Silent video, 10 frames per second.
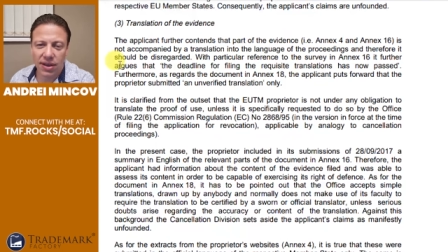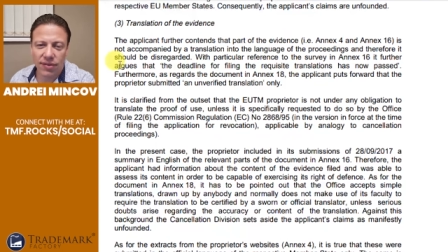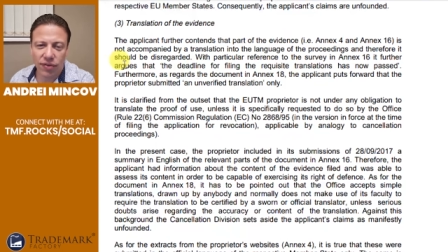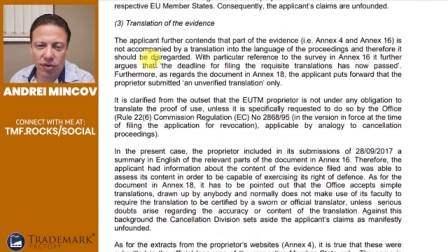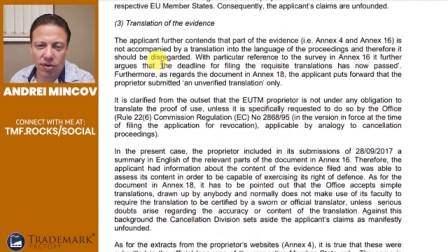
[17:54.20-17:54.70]

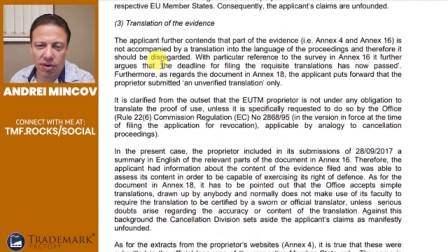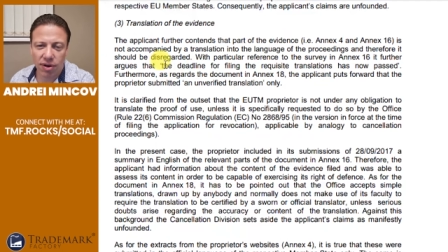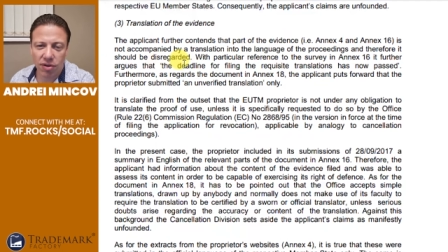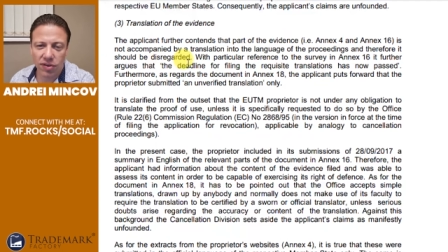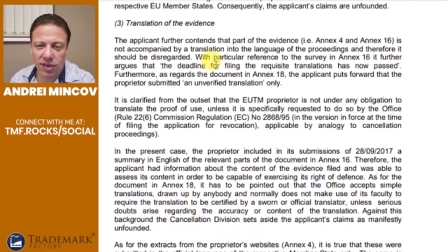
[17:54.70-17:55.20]
further
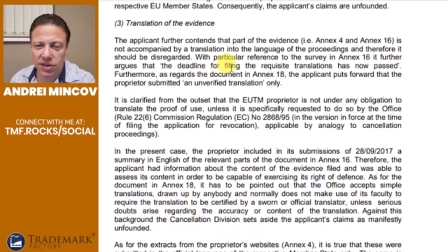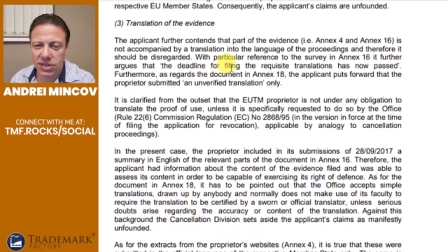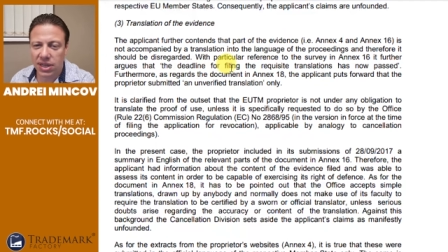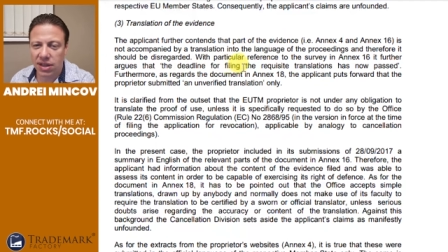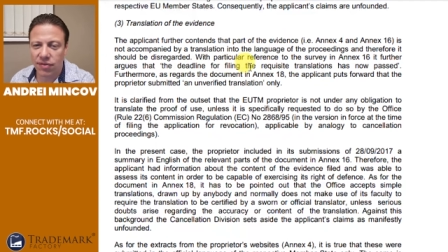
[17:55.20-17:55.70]
argues that the
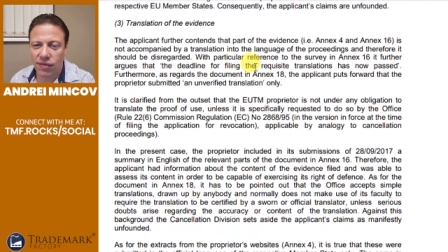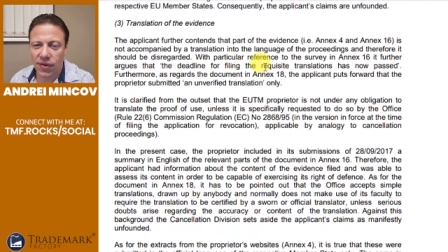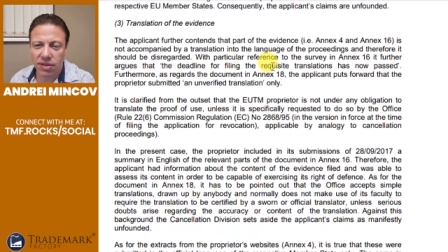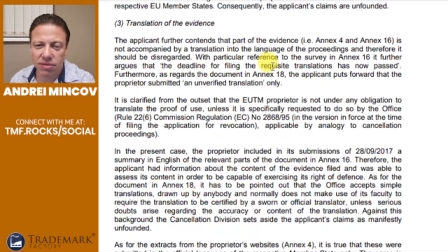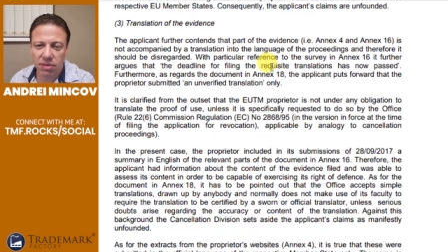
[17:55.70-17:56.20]
deadline for
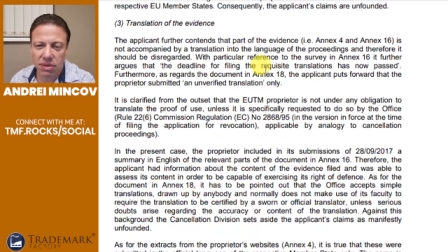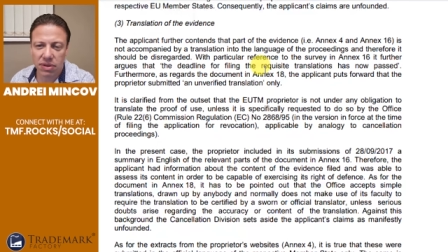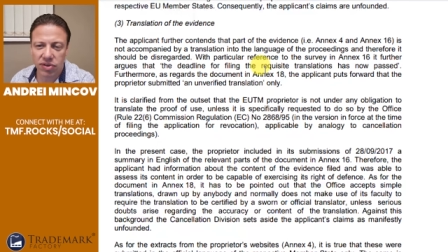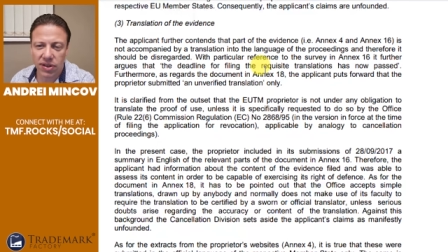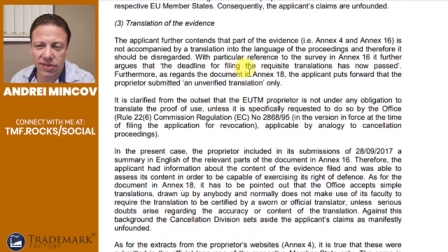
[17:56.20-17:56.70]
filing the
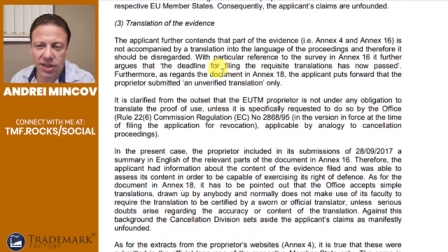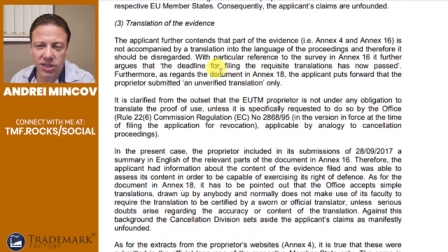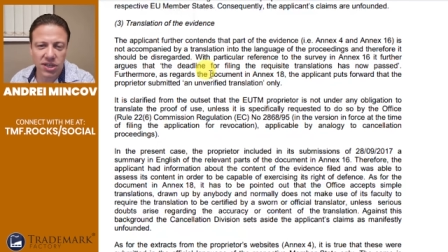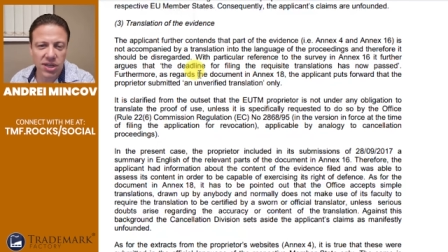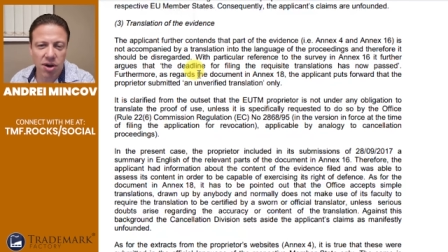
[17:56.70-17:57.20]

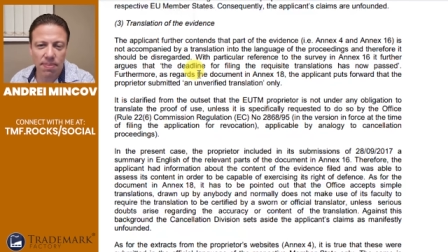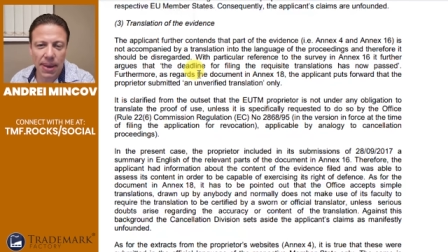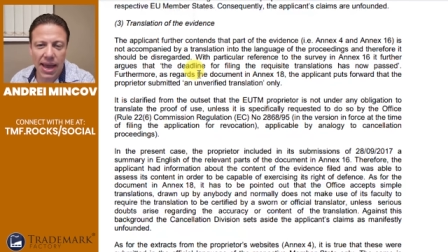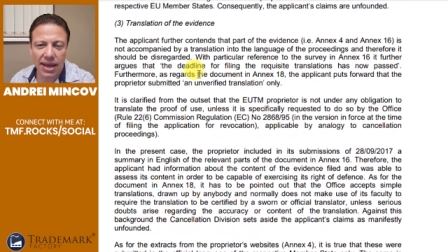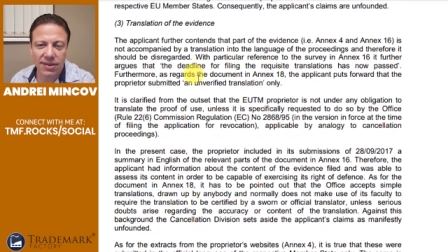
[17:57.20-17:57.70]
translation is now
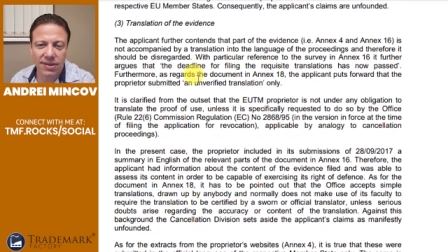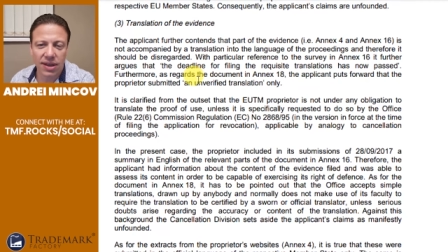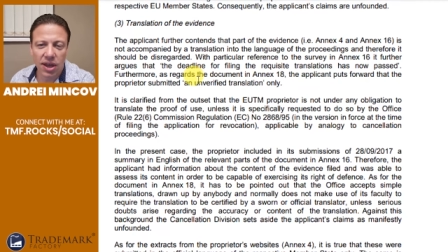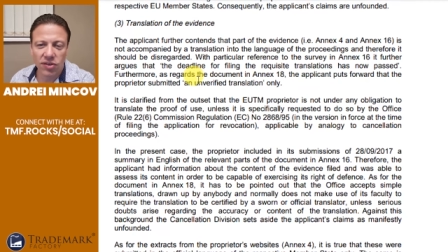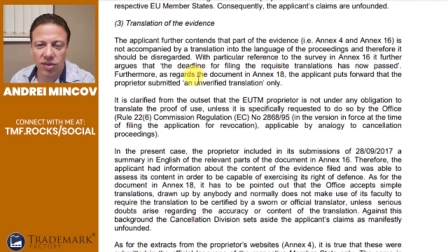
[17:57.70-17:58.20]
passed.
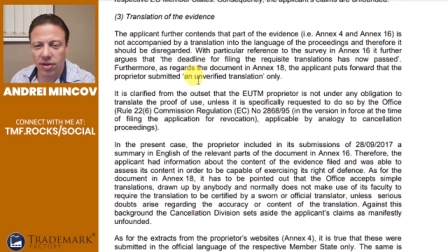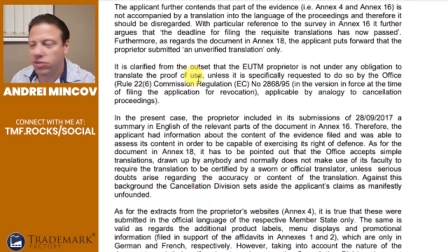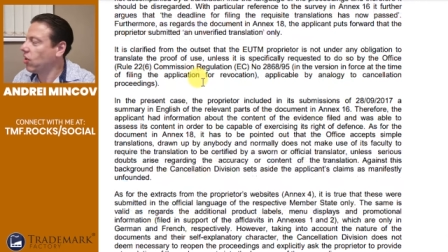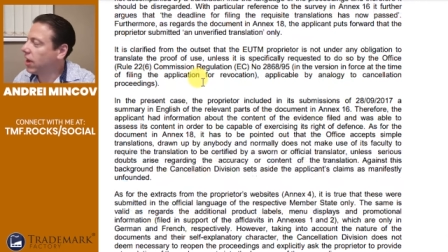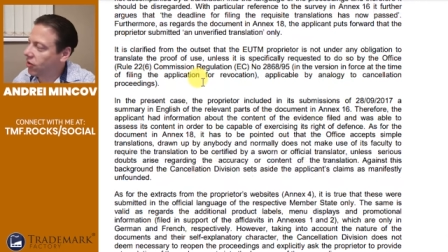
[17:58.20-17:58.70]
So they're
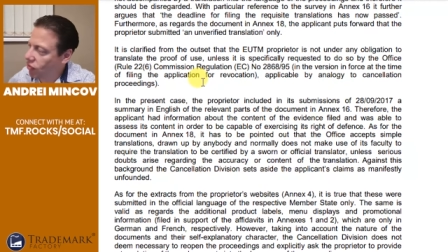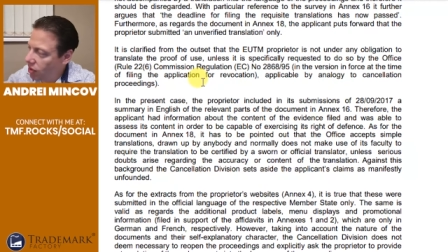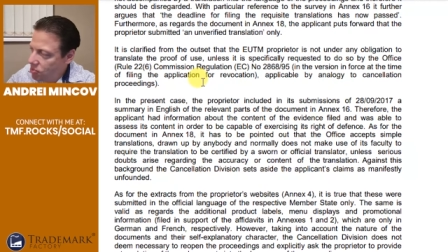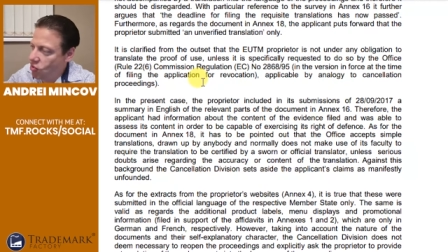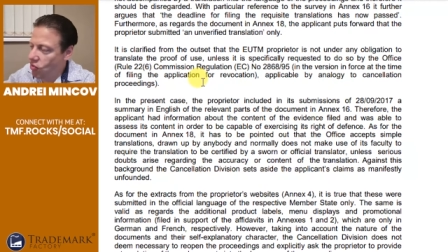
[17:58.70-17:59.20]
trying to
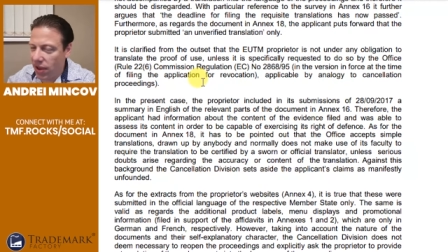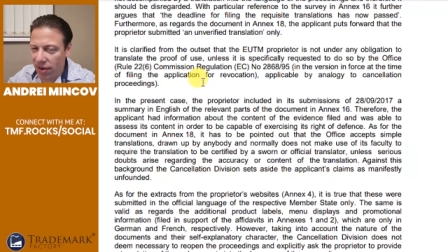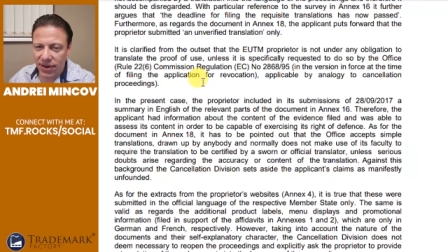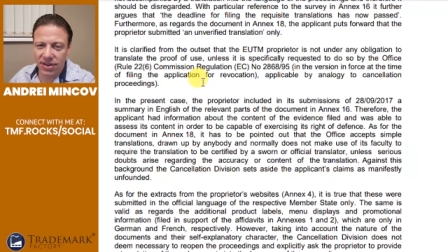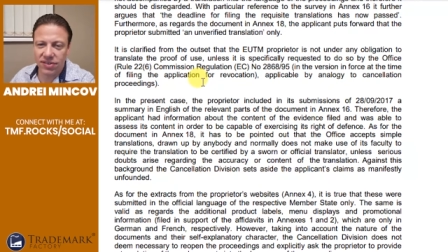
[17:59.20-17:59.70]
remove
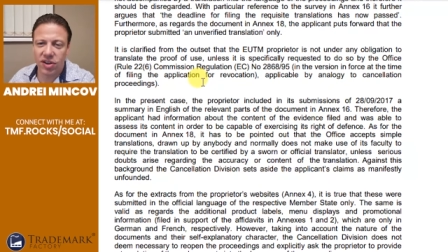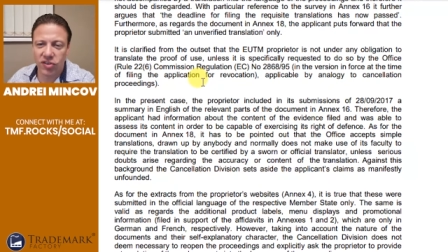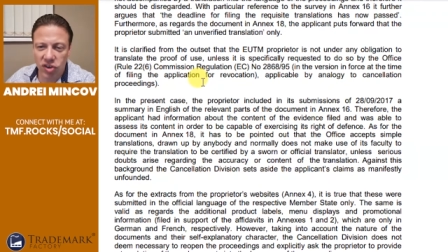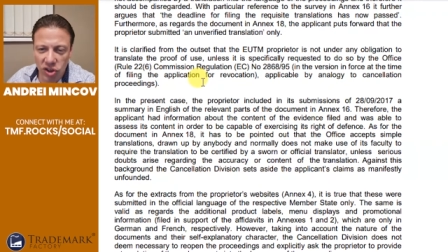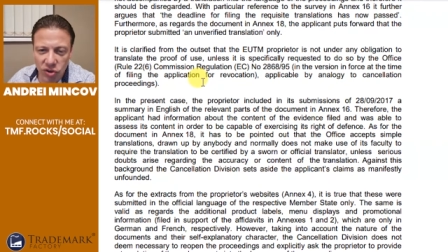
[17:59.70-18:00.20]
evidence,
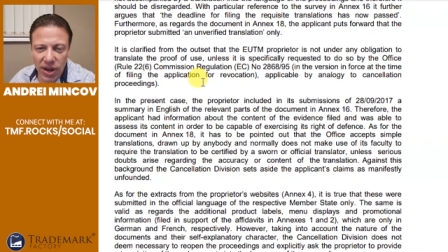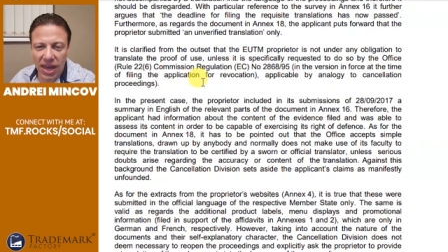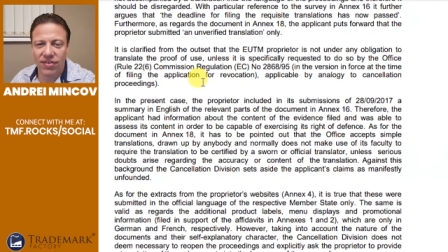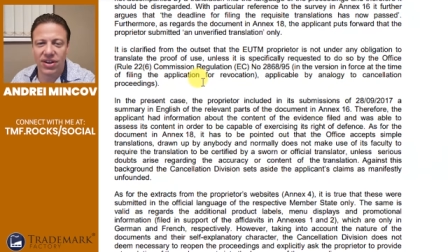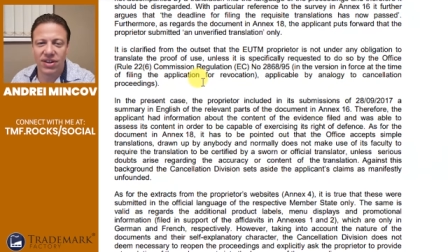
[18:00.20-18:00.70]
exclude
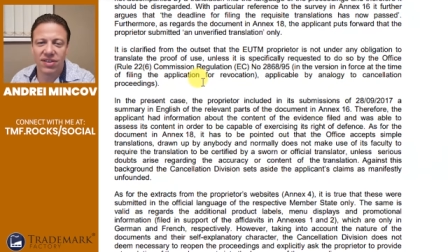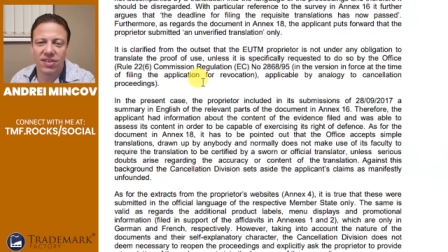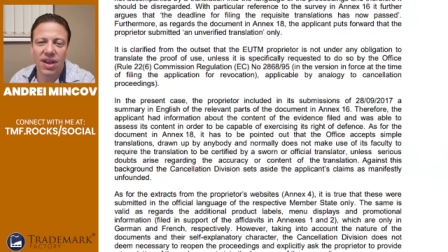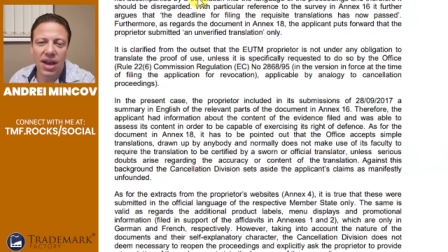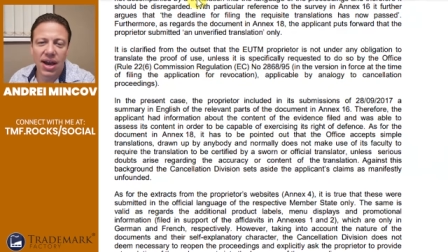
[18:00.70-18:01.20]

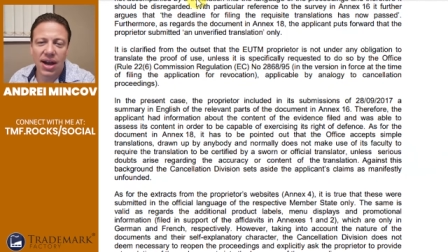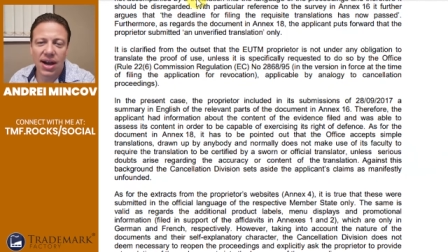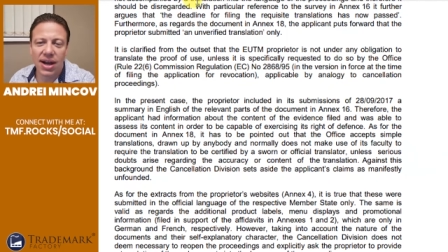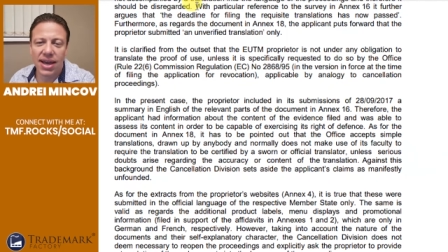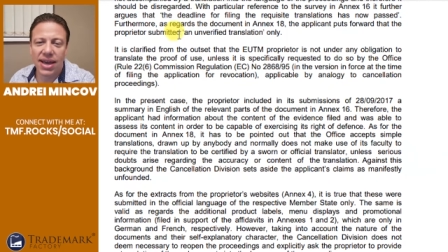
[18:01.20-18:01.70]
evidence,
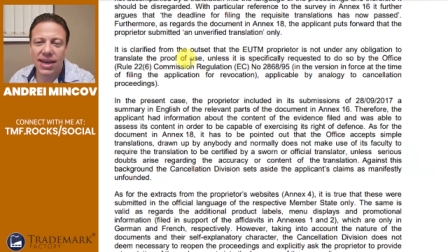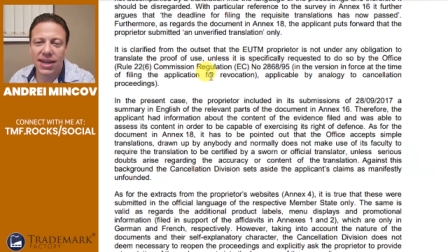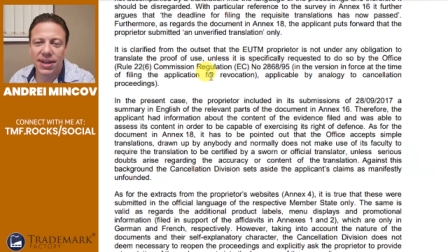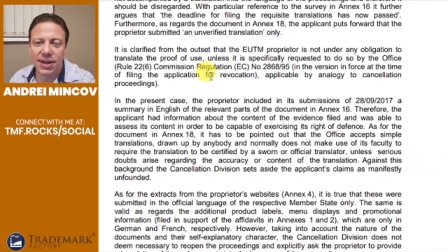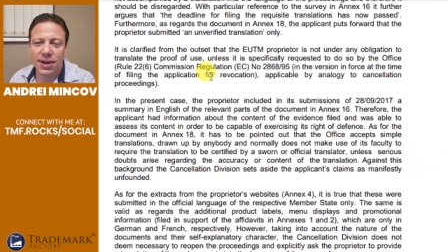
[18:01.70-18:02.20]
uh,
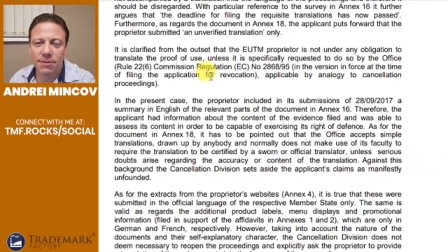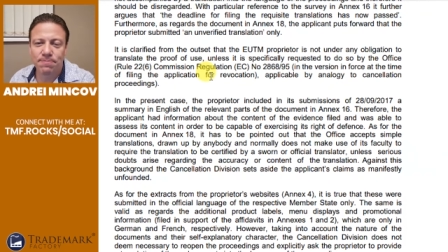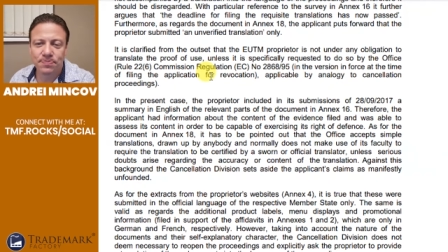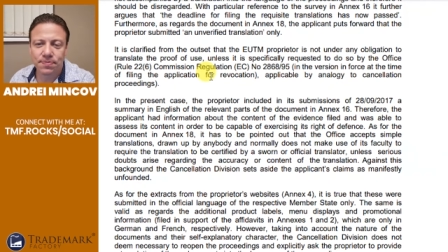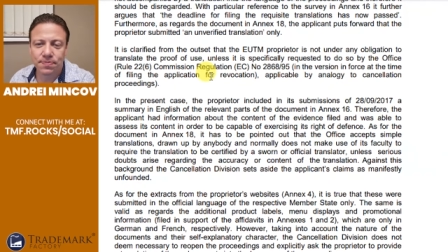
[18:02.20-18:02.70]
and uh,
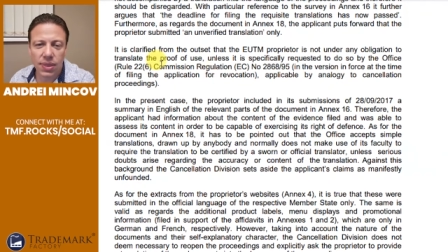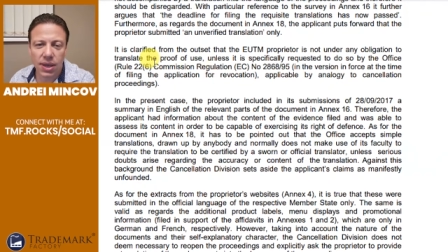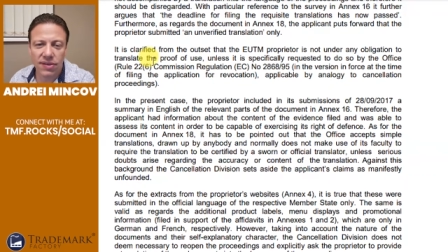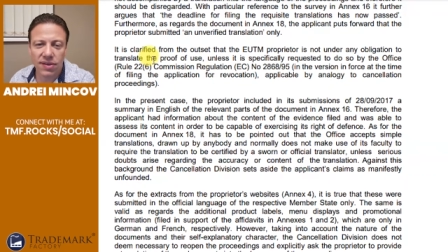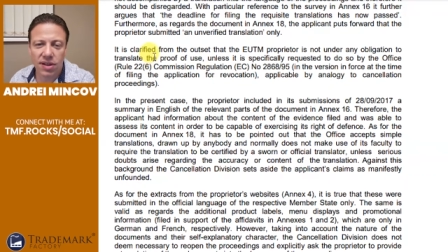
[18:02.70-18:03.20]
it's